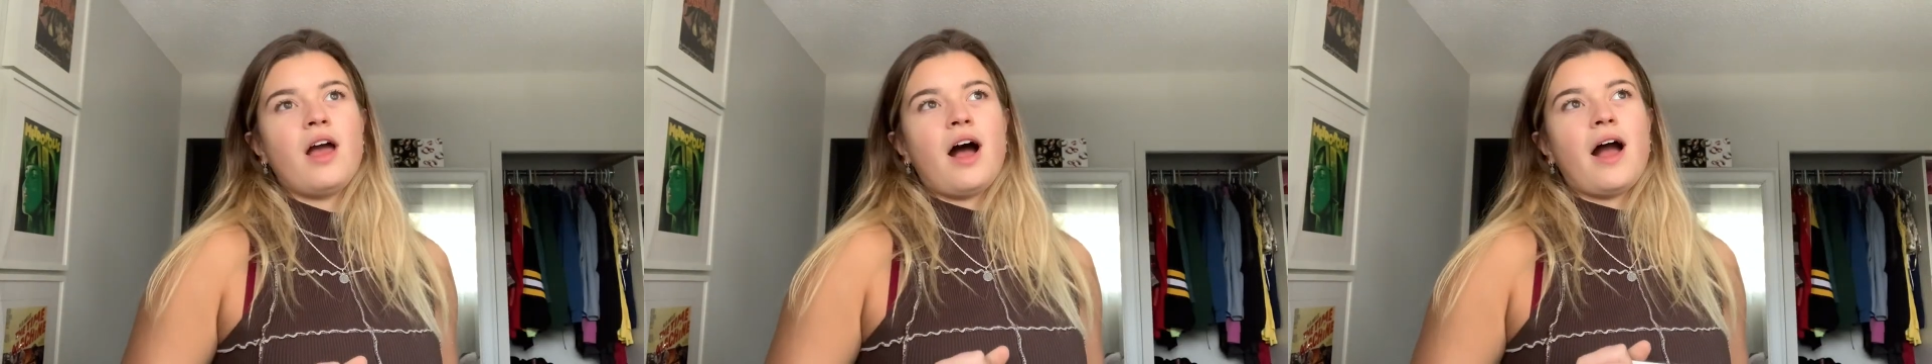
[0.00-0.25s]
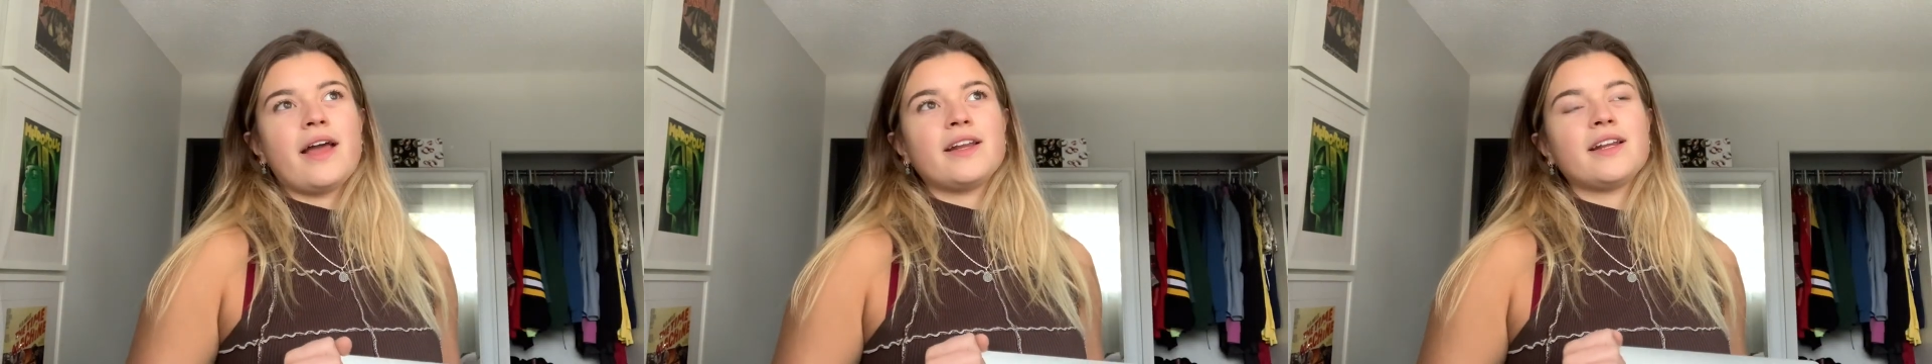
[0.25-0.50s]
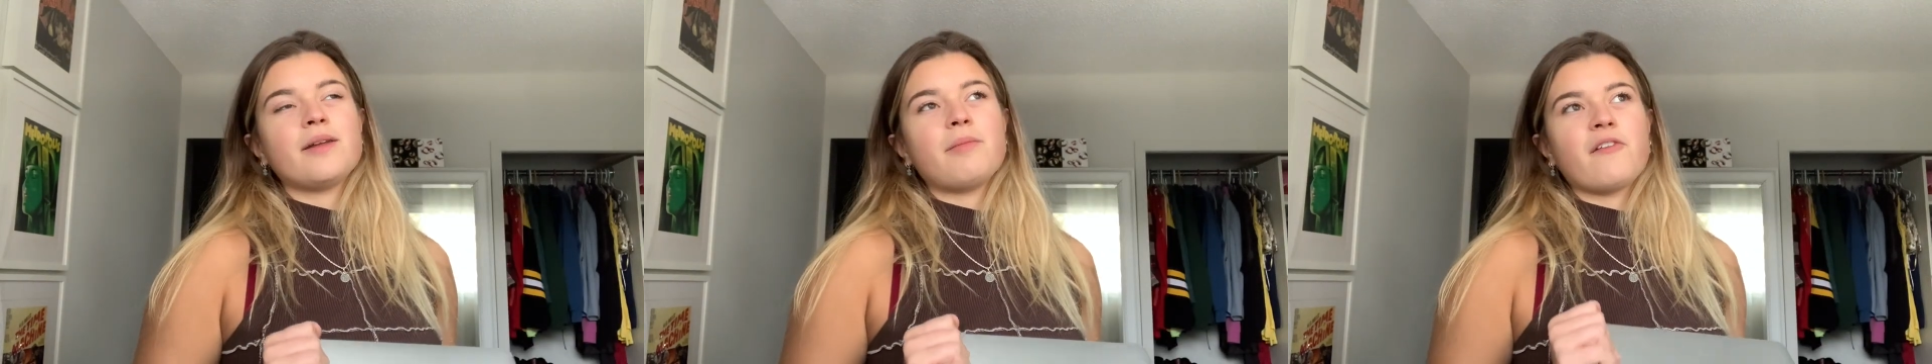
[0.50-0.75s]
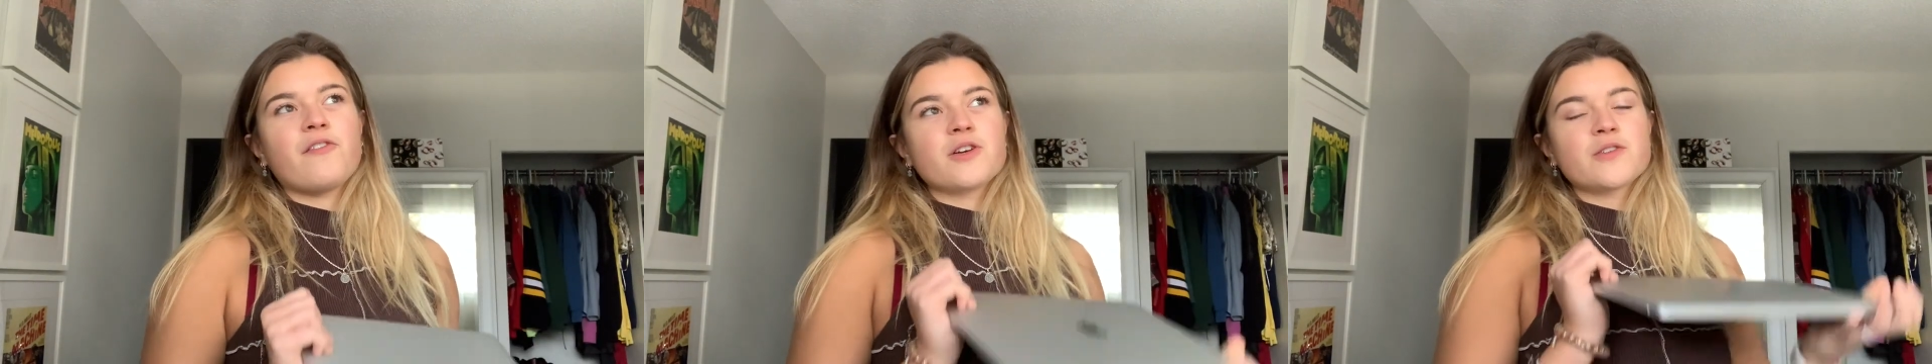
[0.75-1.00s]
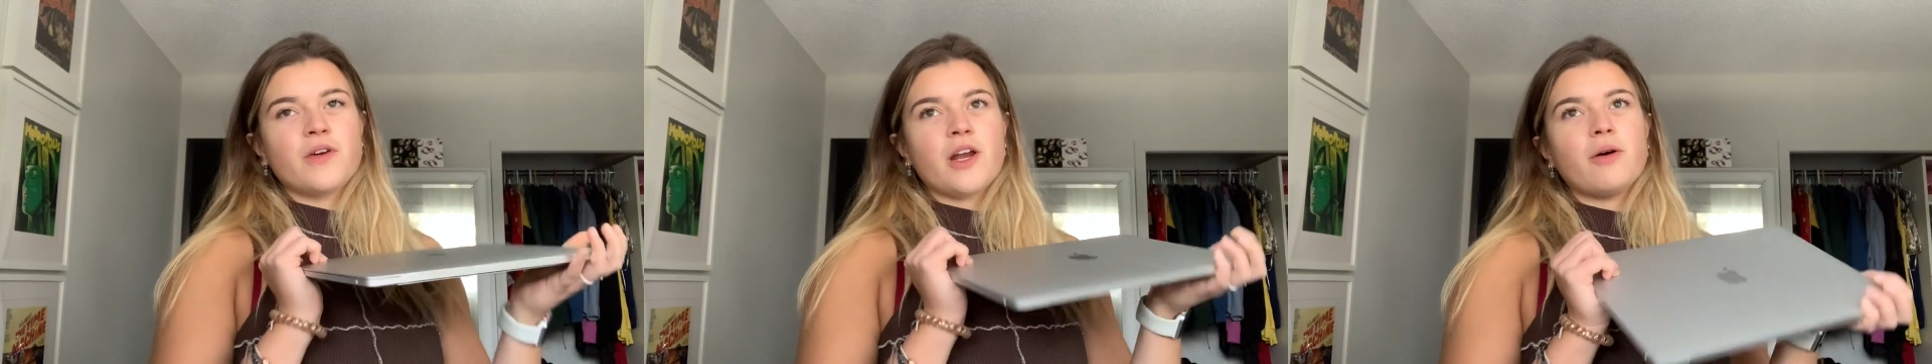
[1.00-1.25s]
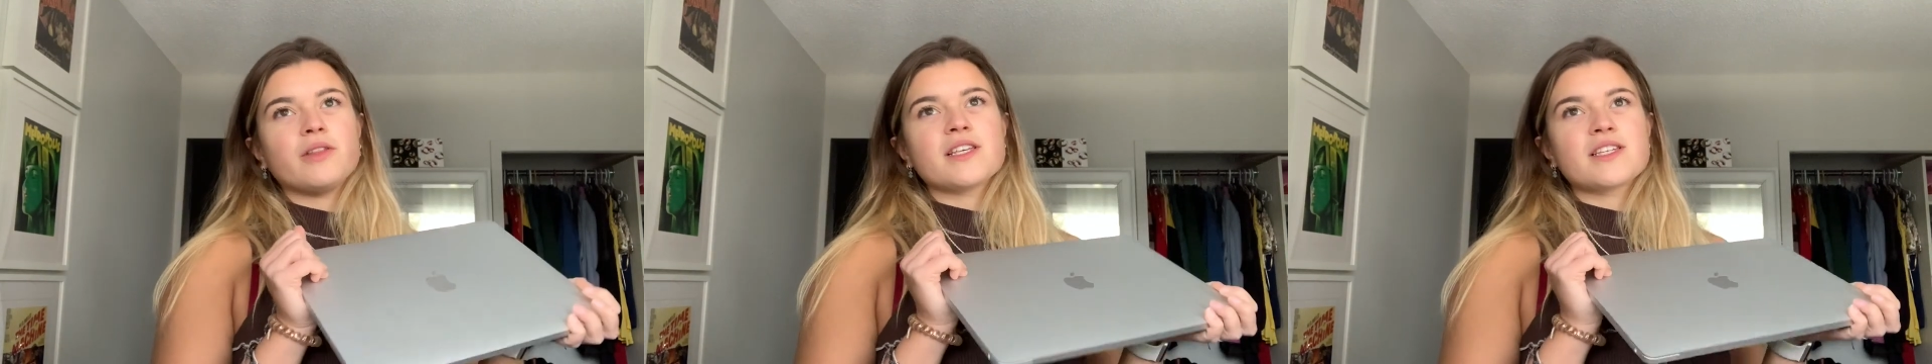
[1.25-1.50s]
I edited my first
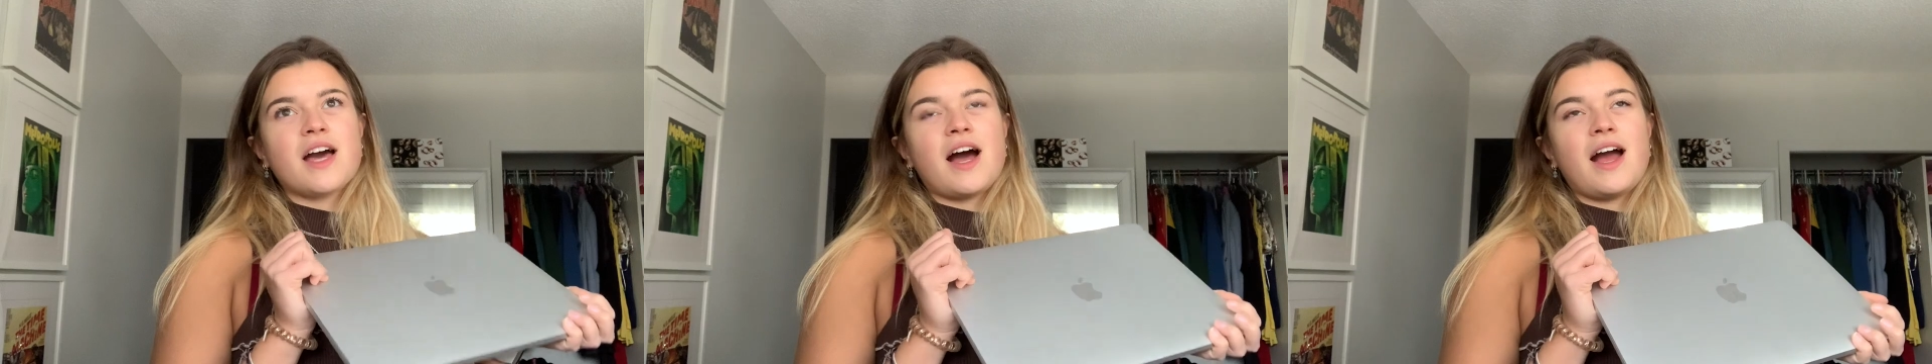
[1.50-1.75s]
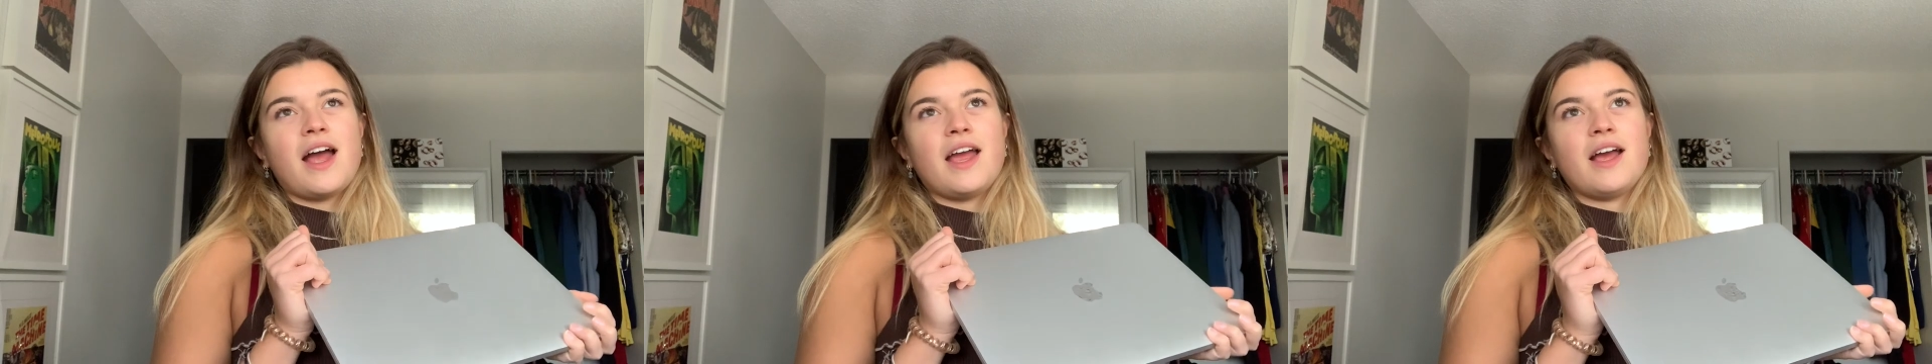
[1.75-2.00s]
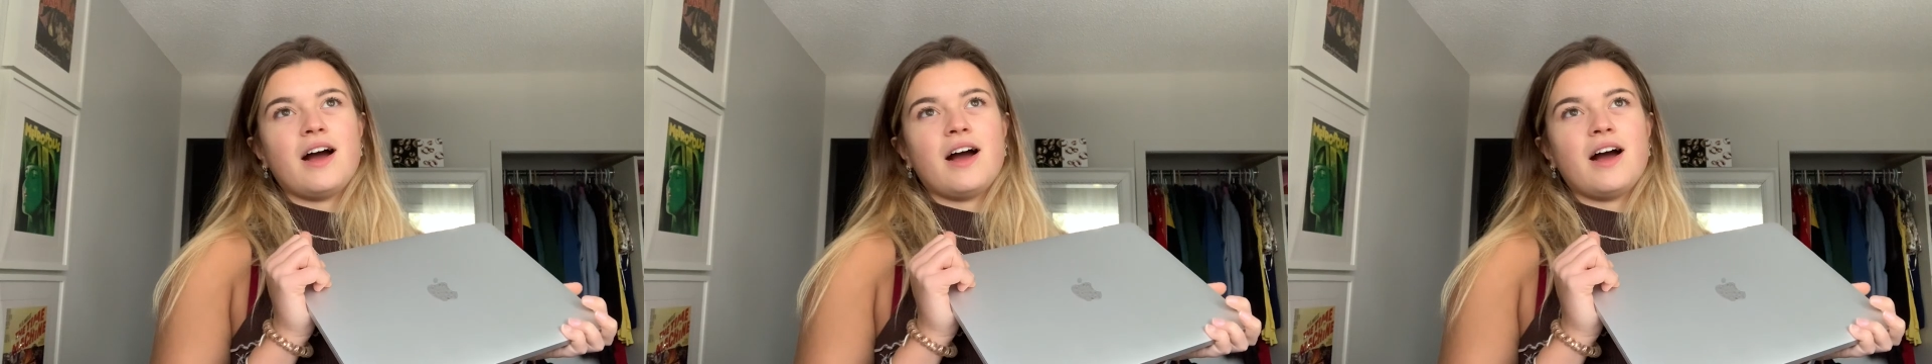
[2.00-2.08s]
video on this guy.